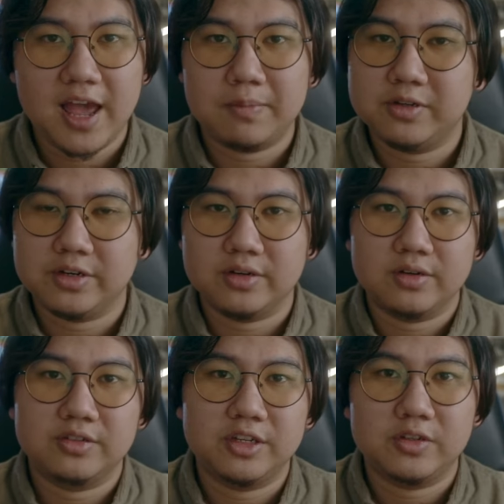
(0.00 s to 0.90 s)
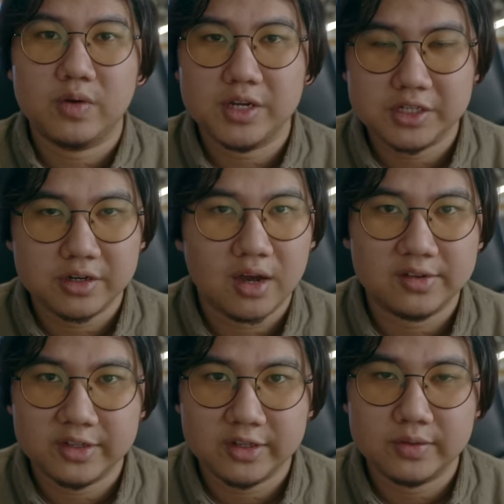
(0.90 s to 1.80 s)
capture situation
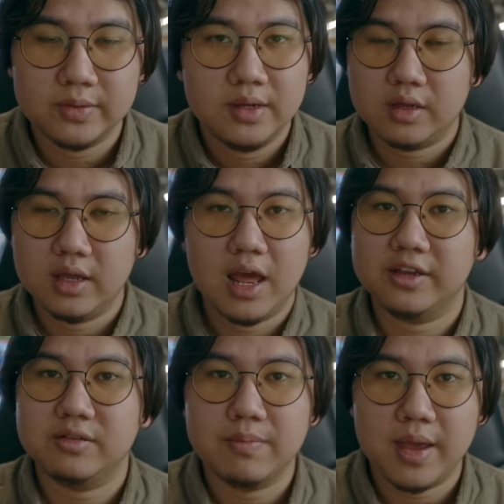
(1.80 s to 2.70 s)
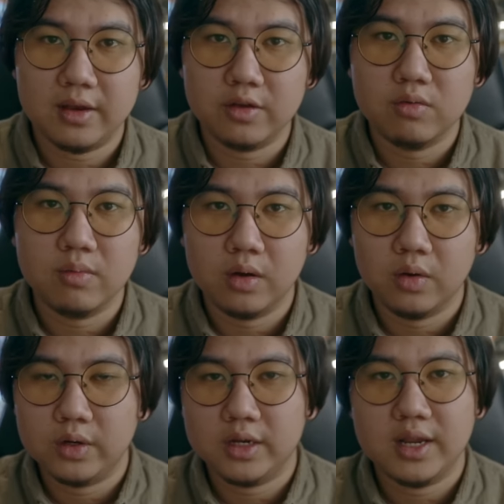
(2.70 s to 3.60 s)
also. It has a manual mode,